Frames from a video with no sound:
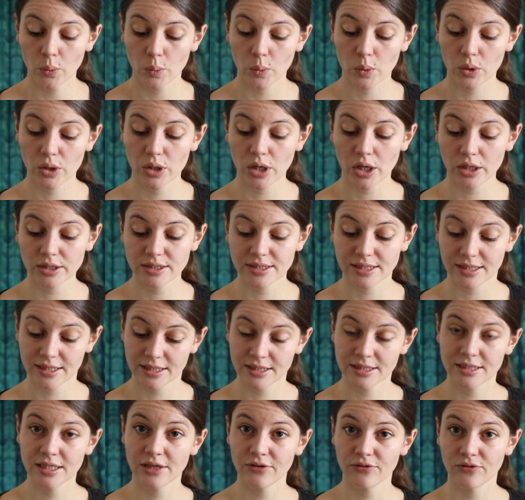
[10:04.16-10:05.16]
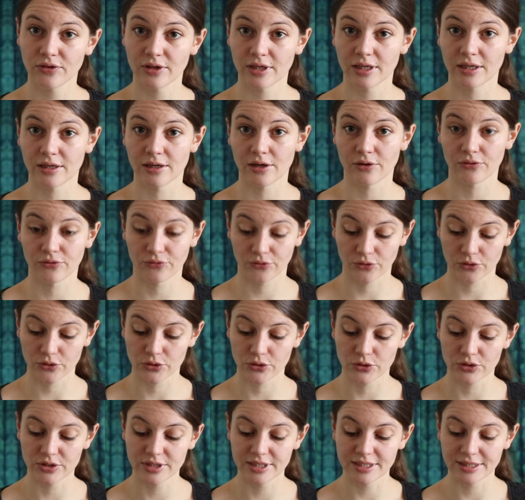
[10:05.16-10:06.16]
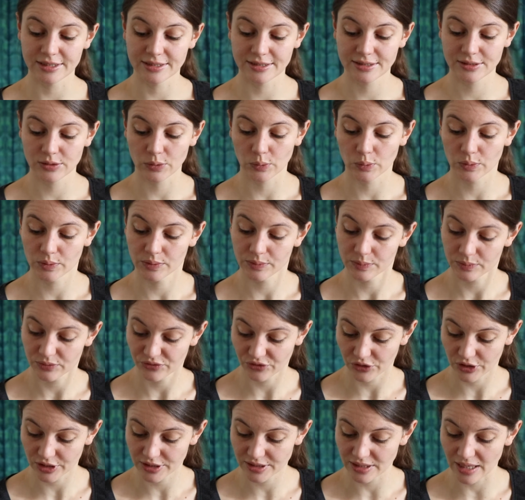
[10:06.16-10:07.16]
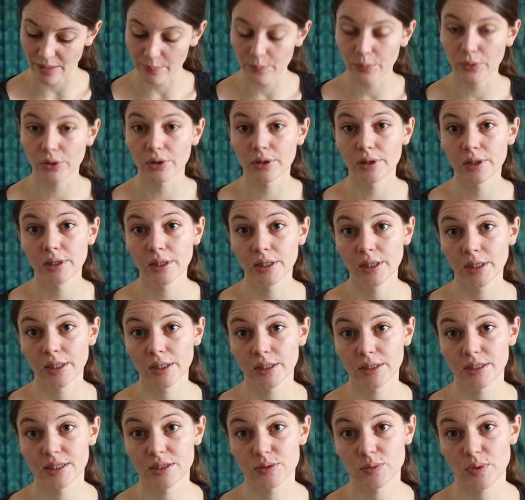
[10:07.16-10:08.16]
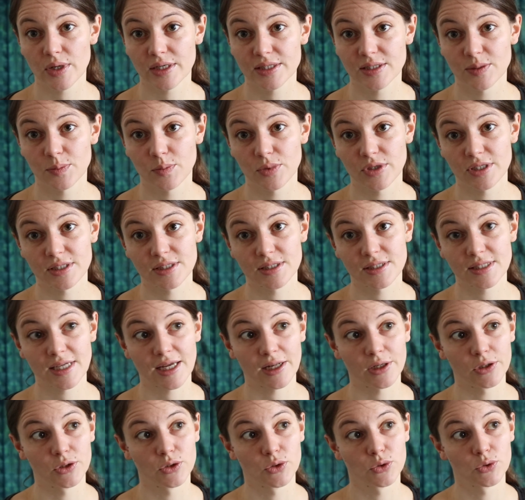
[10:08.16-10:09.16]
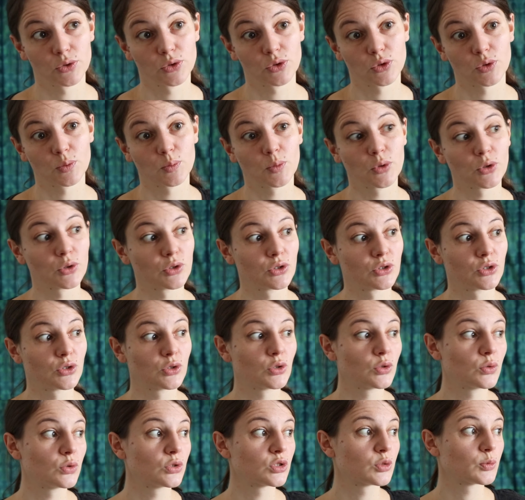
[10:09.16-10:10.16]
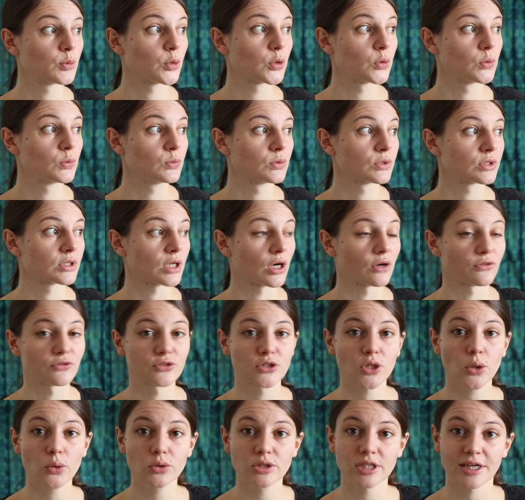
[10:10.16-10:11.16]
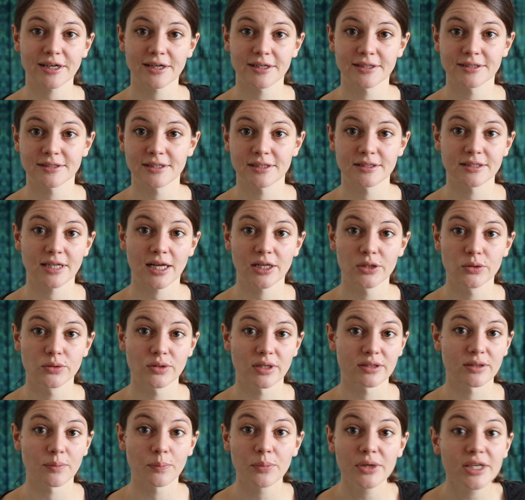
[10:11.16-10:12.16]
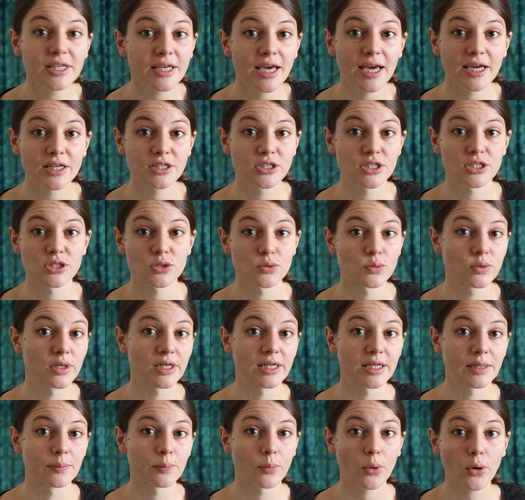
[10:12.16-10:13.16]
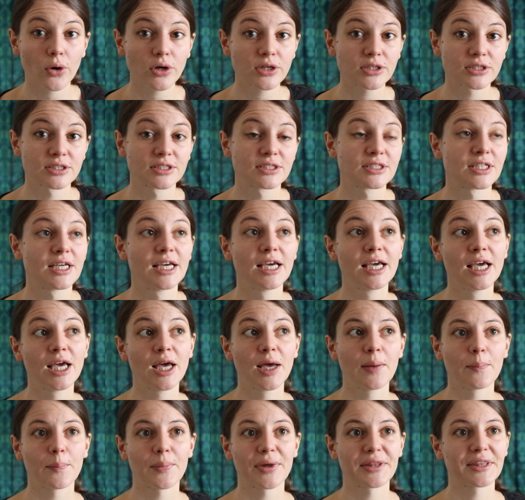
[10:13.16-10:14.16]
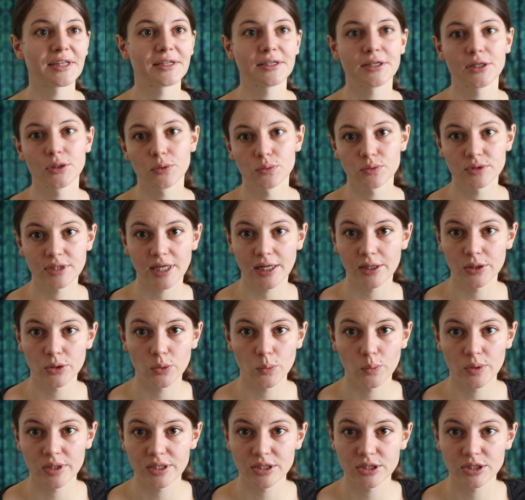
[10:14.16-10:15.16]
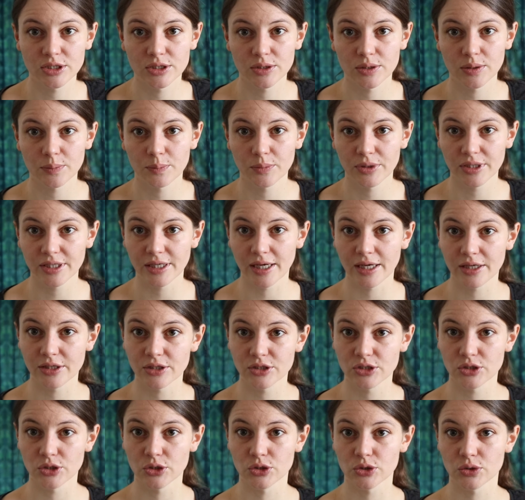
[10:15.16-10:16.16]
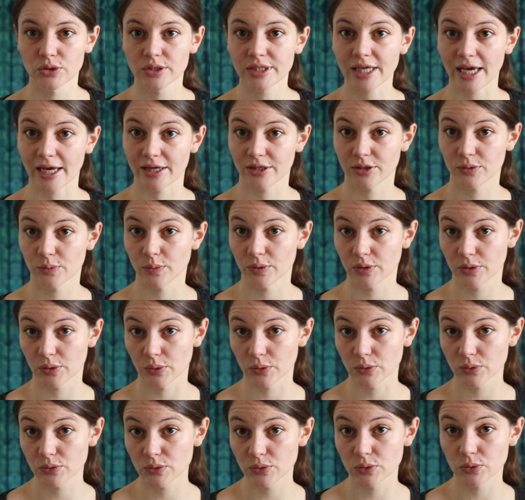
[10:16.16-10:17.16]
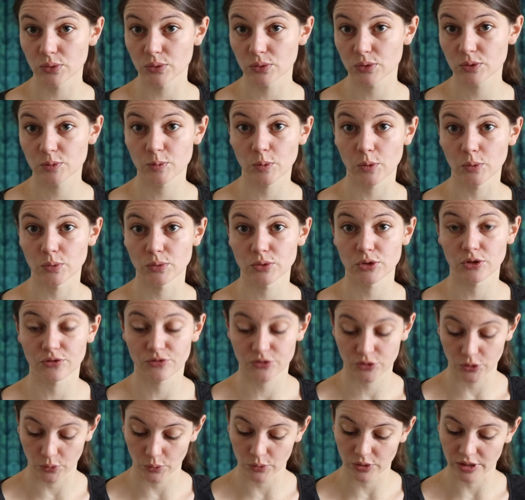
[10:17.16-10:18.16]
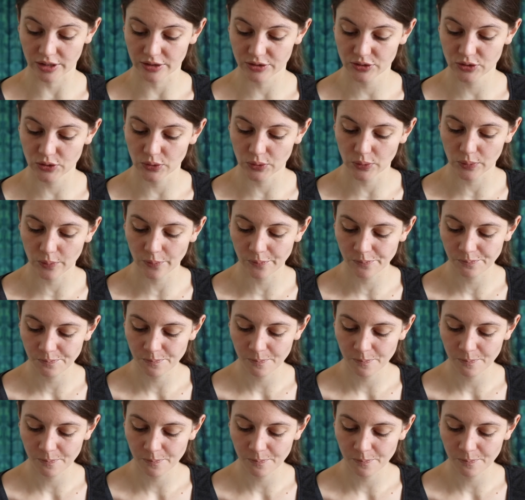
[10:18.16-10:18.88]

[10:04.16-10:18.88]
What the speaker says: were not scientific enough for her needs. So, for example, these recipes tell you to put 2 spoons of soda and they tell you that the pH is really important, but then they don't tell you which pH you should get with those 2 spoons of soda. So